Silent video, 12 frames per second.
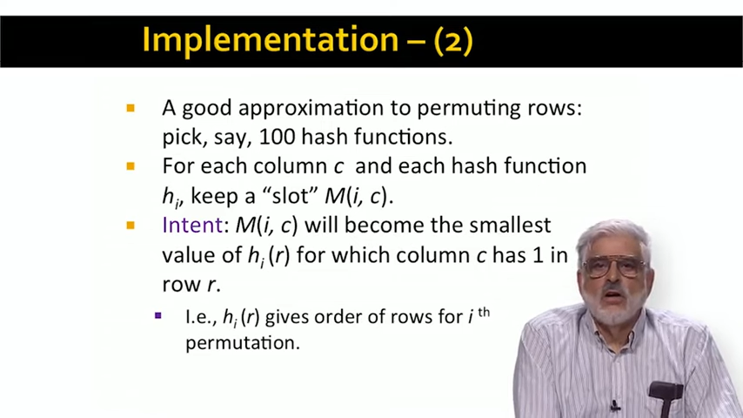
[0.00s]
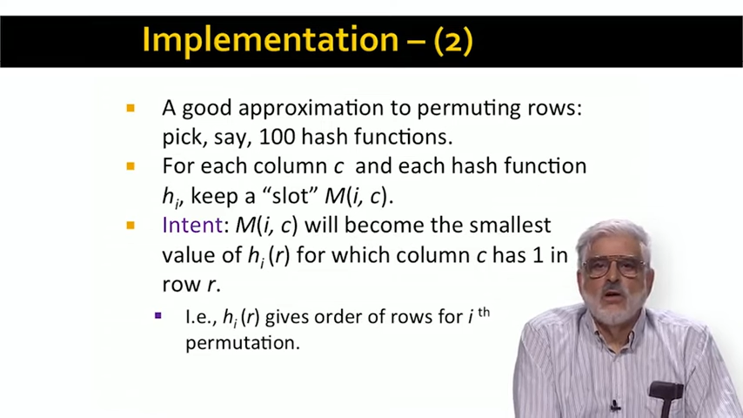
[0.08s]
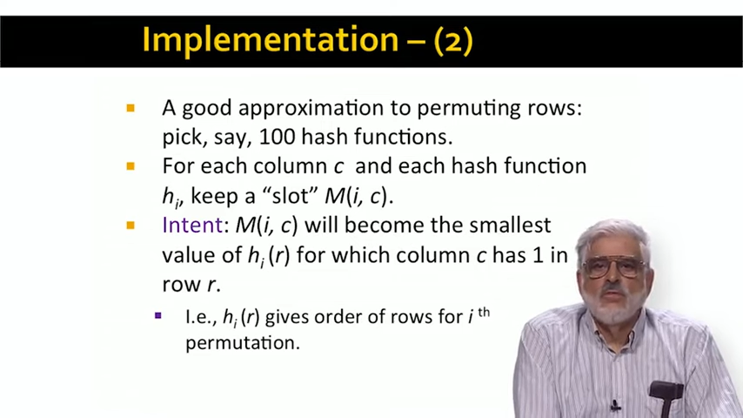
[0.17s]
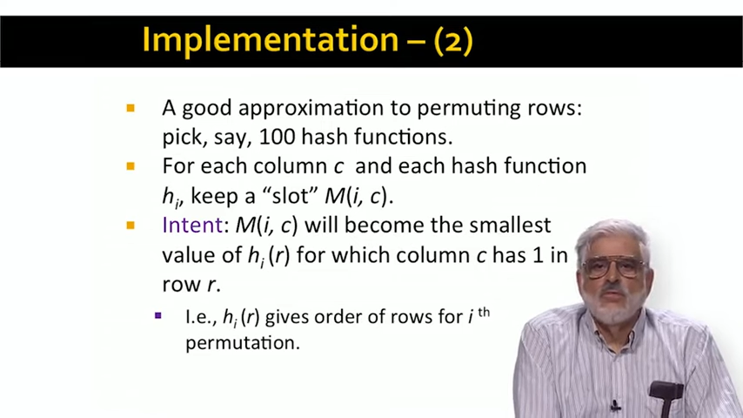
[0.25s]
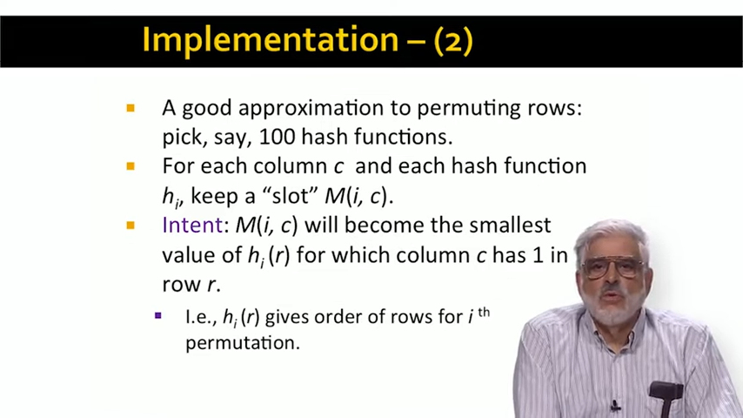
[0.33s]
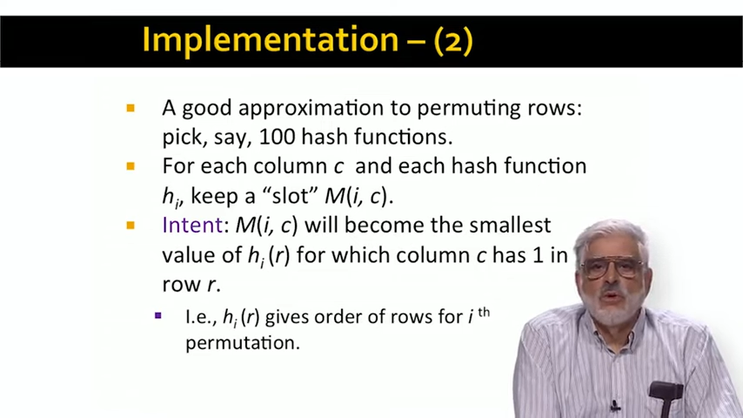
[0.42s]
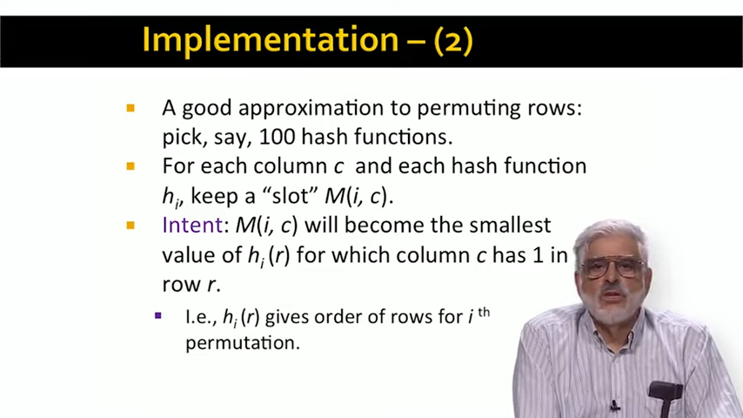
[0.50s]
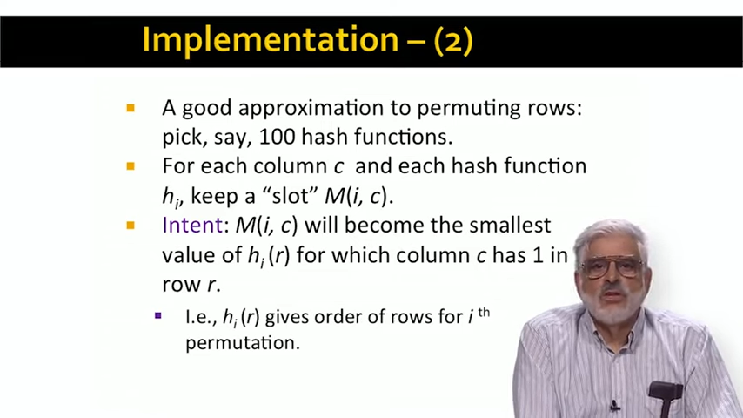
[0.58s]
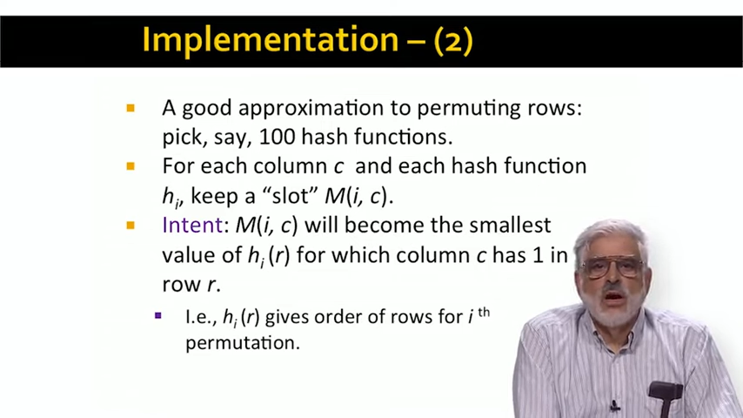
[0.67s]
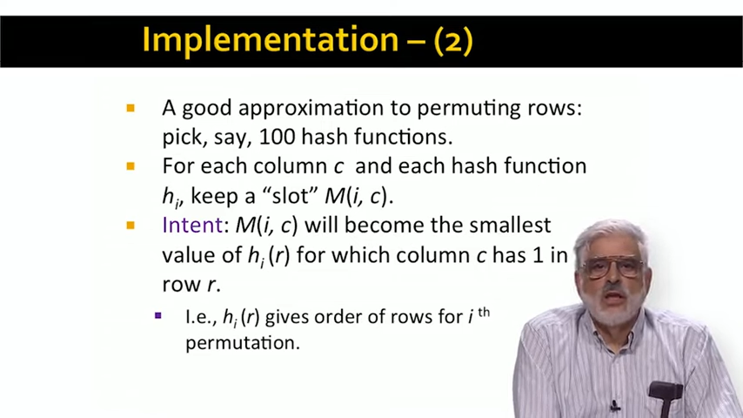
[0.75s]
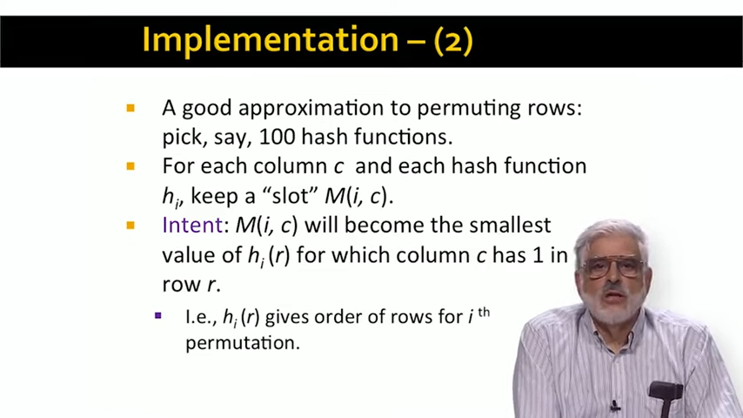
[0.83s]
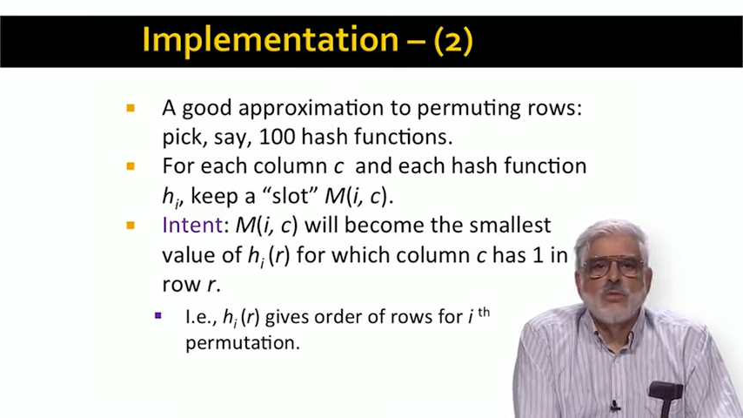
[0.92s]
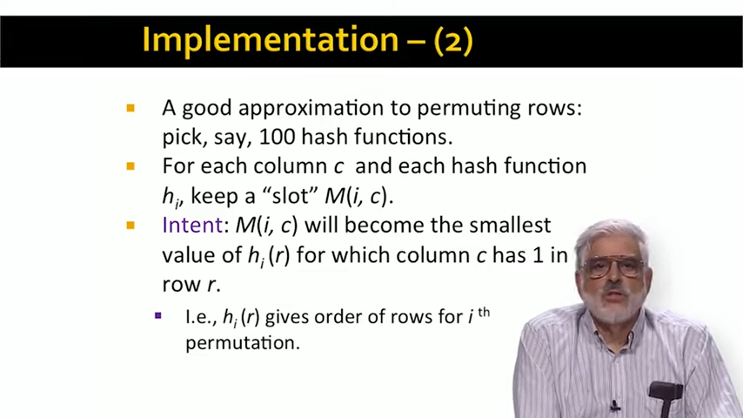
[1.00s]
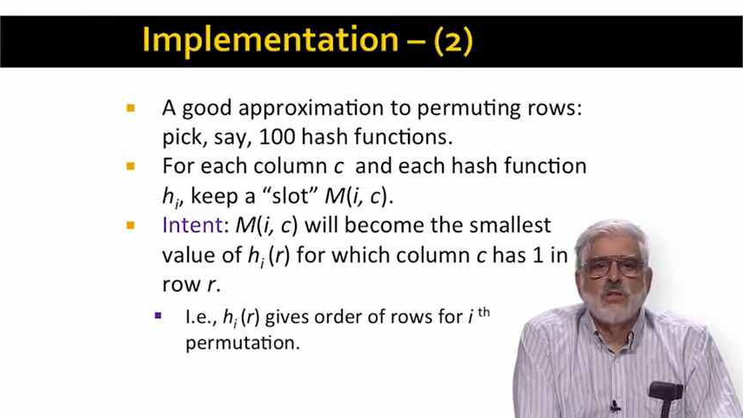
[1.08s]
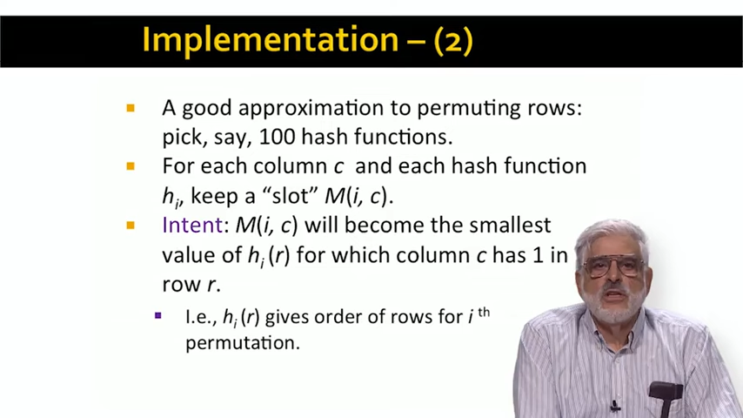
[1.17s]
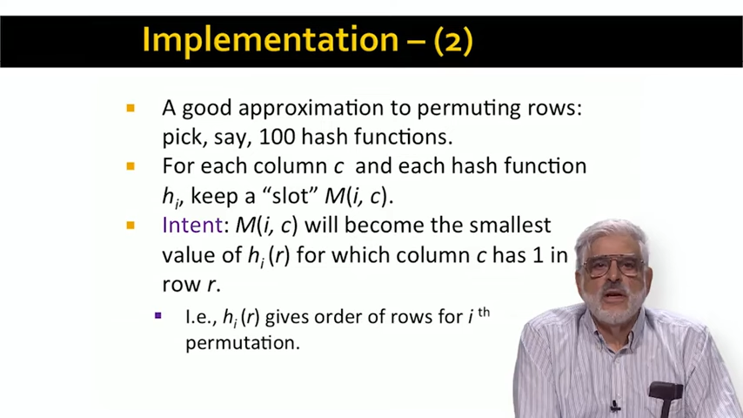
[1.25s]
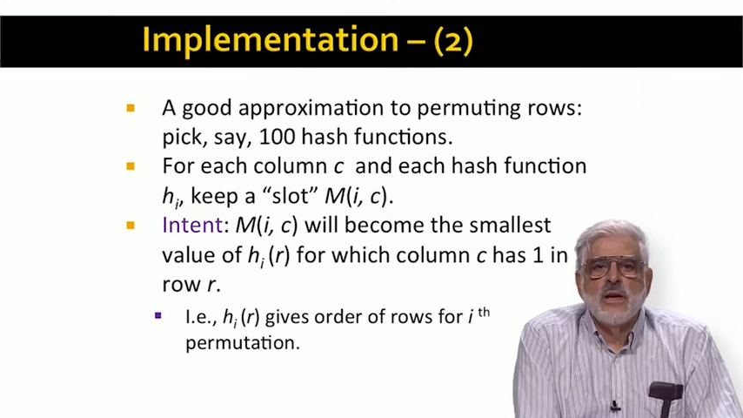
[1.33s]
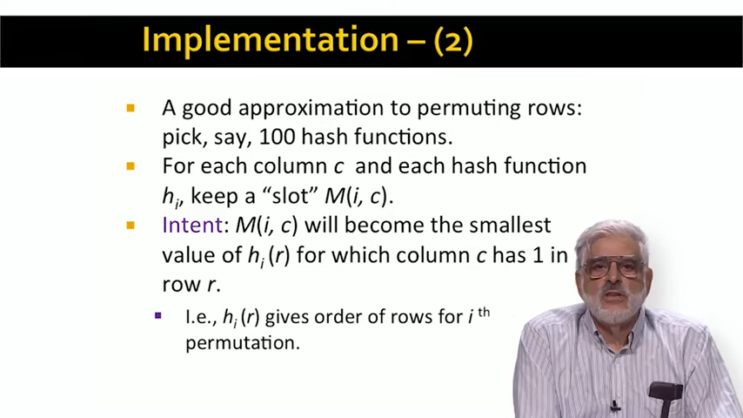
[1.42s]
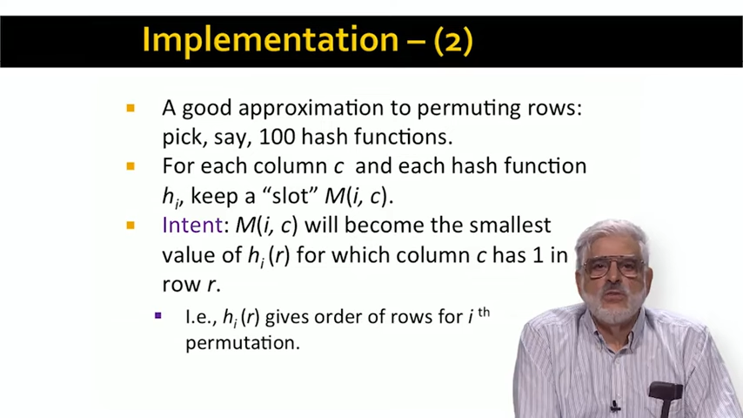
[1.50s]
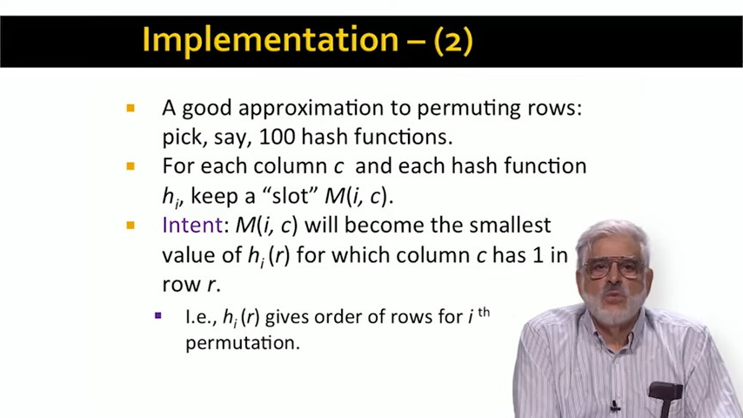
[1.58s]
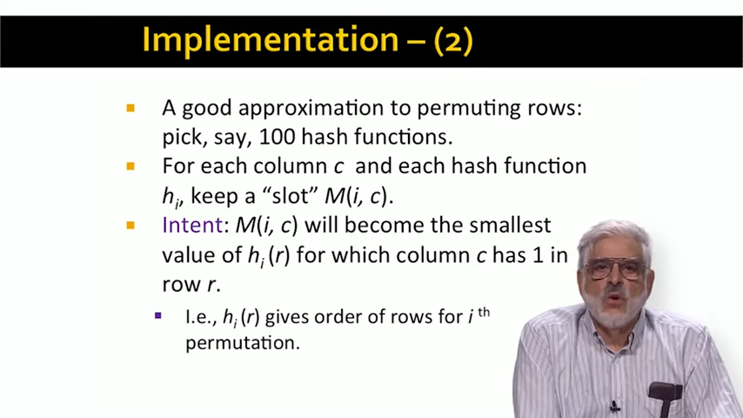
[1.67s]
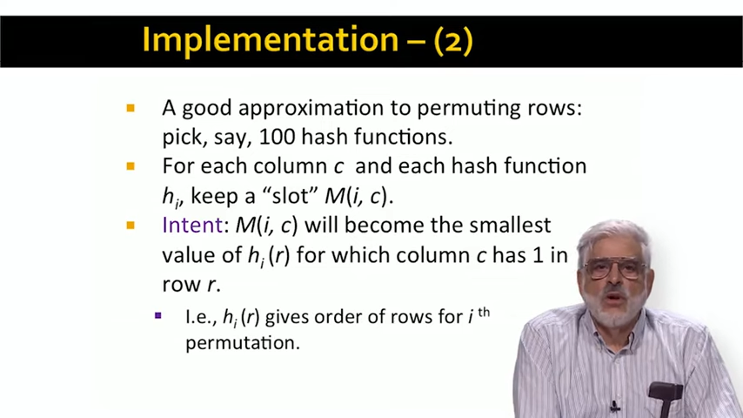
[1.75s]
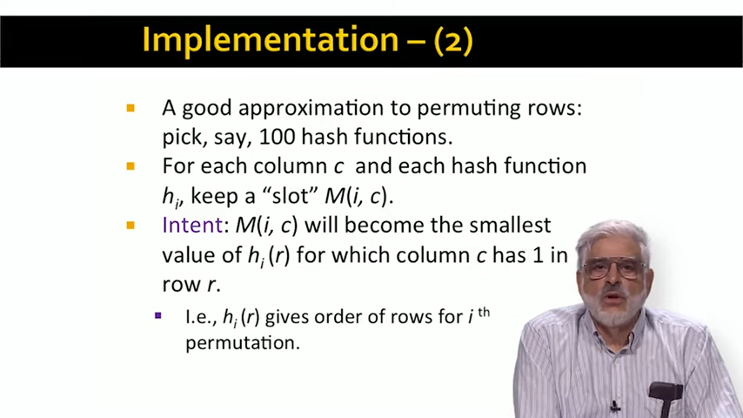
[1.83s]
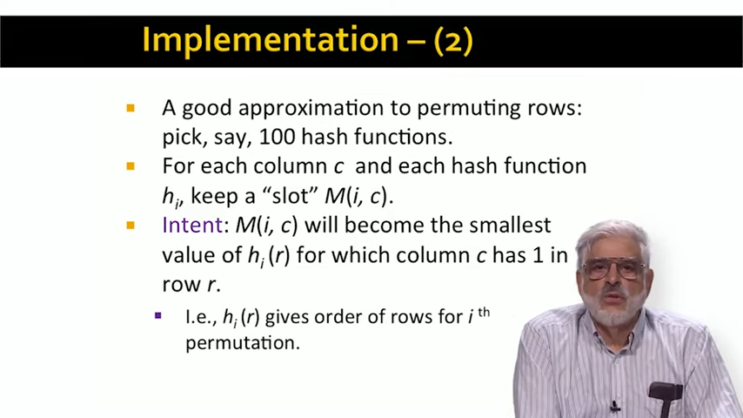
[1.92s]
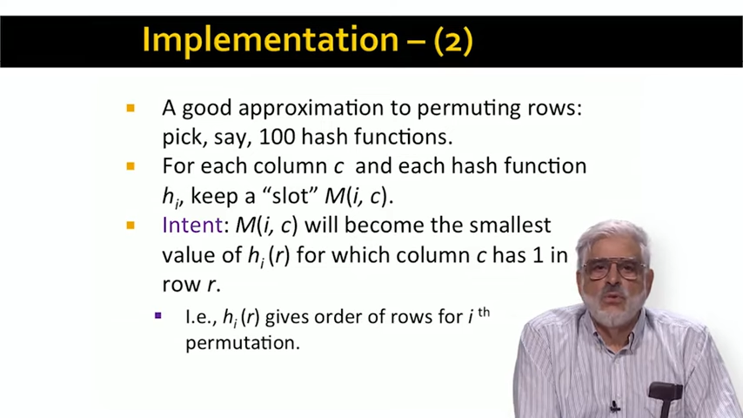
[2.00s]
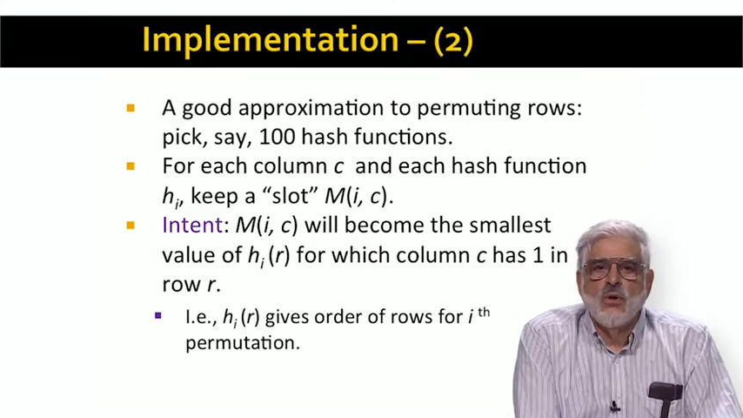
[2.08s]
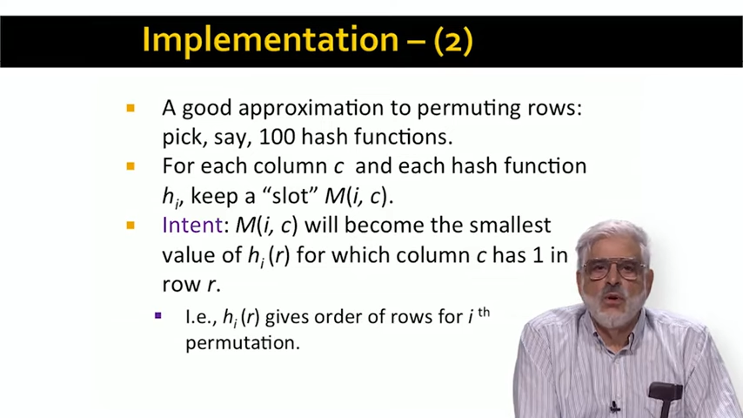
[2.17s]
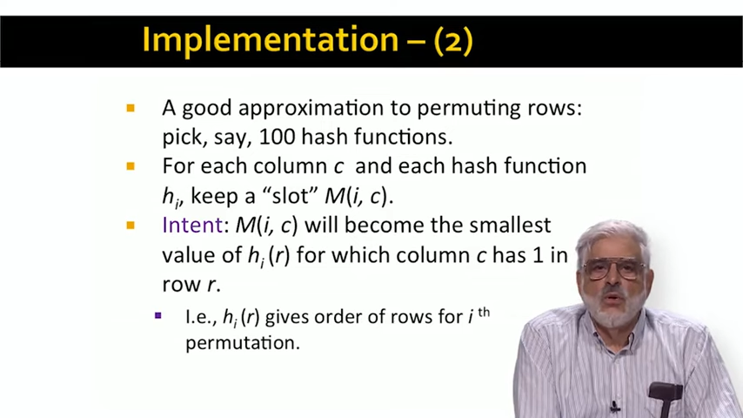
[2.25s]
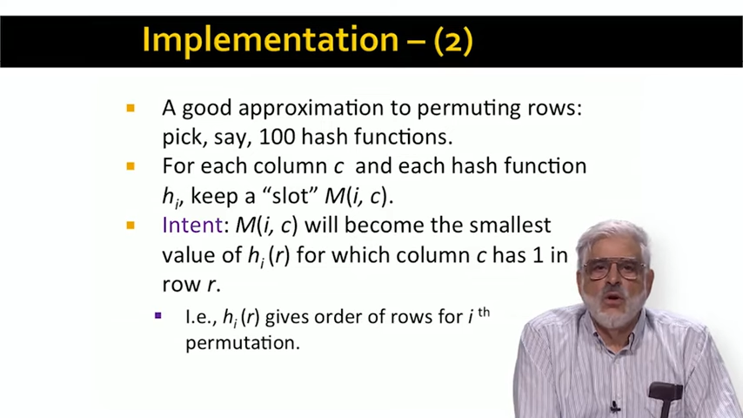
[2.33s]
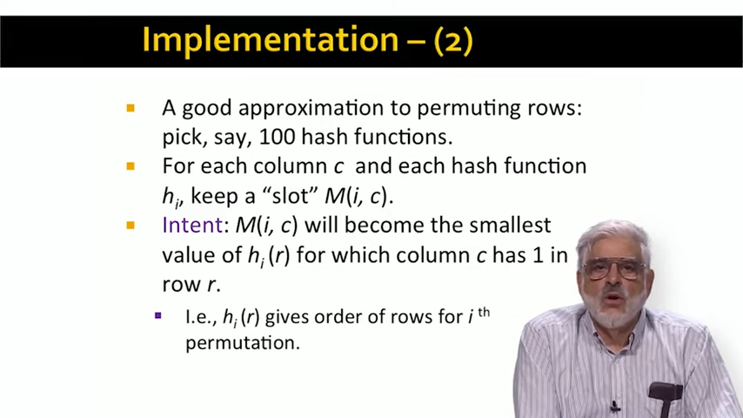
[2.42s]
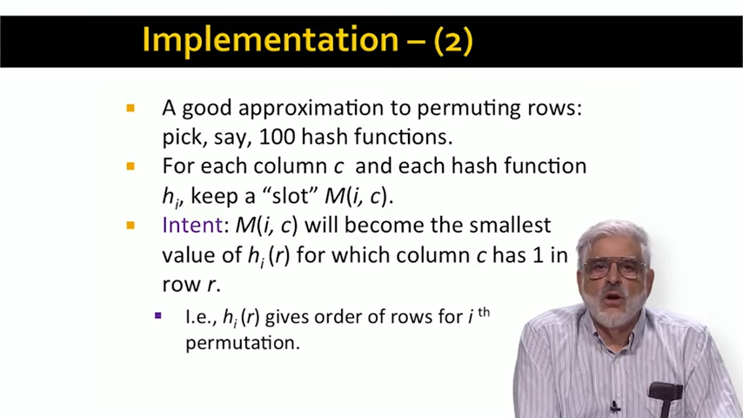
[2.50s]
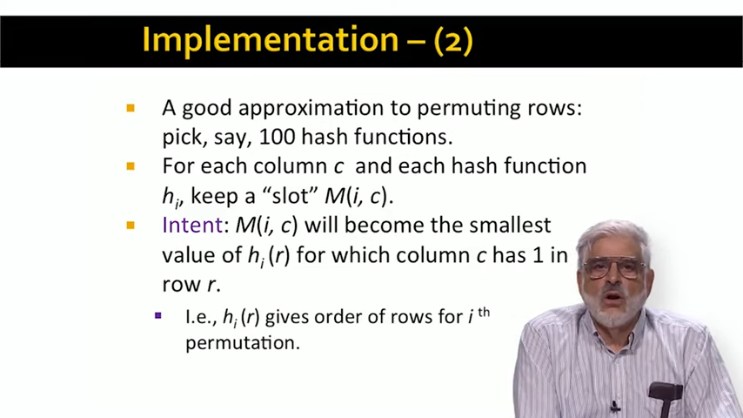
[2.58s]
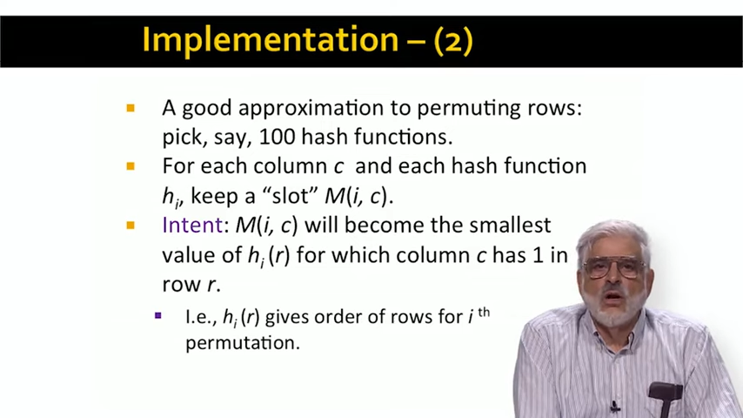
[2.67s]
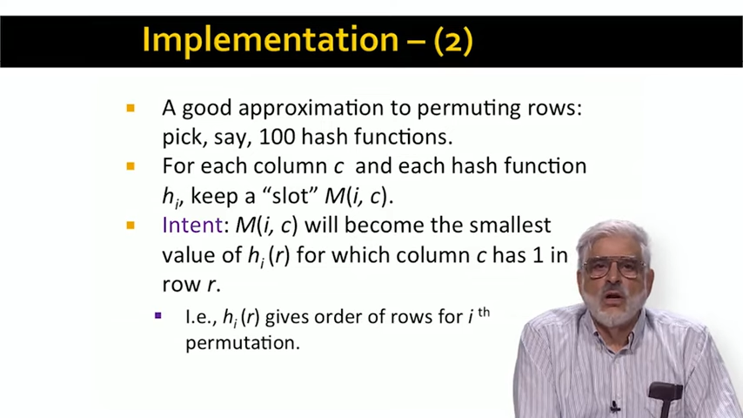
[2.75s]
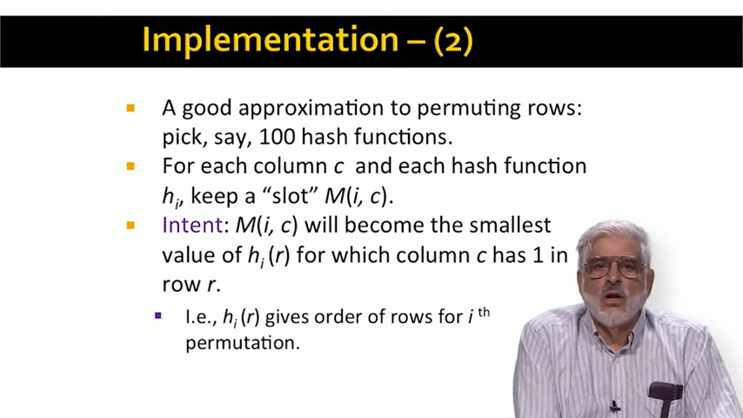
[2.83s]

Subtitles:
for which column C has a 1 in row R.